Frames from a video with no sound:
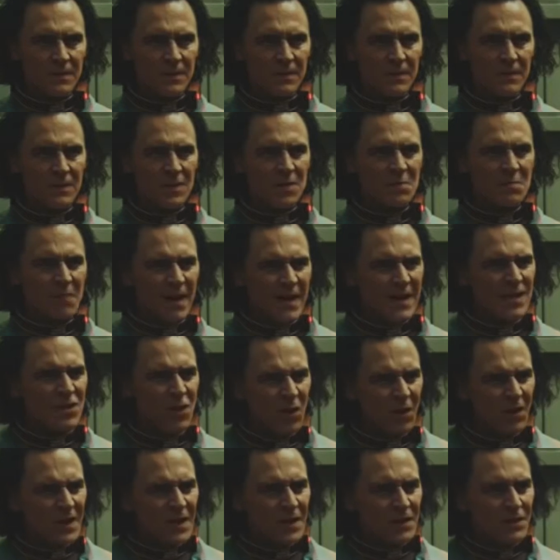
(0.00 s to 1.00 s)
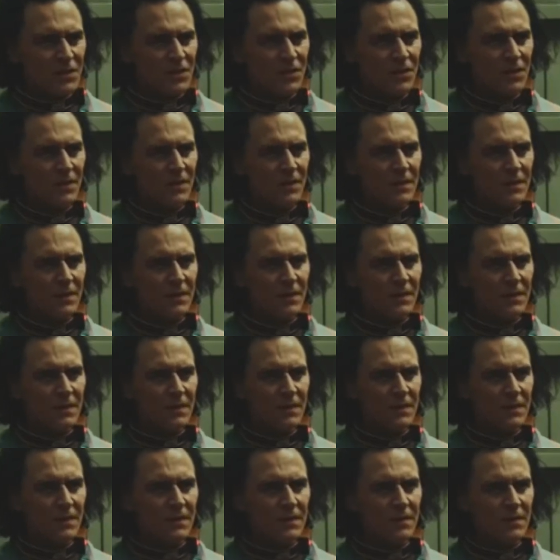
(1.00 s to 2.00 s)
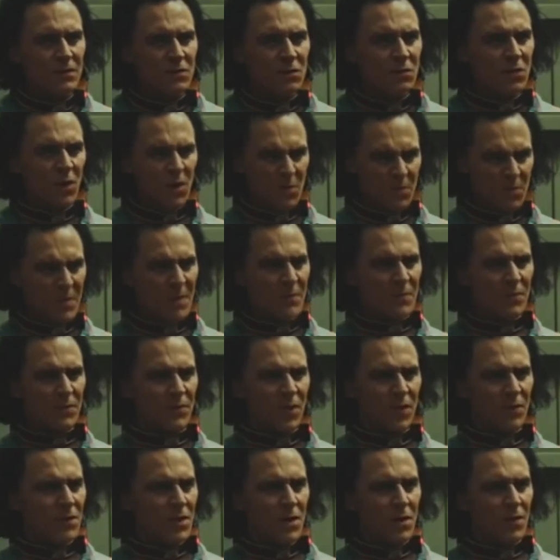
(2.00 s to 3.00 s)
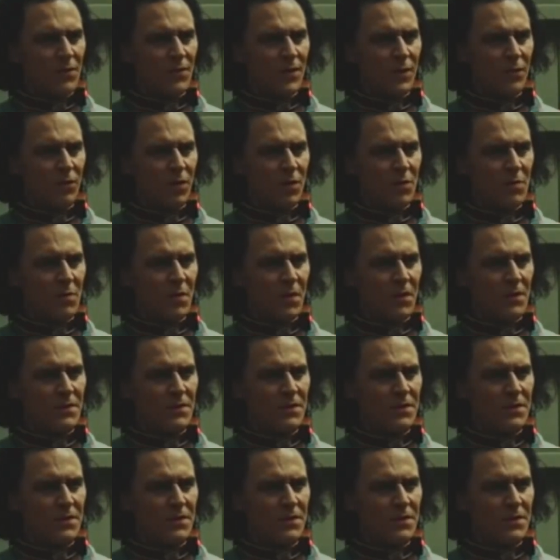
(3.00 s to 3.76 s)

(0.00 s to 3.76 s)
To my knowledge. Do a lot of people not know if they're robots?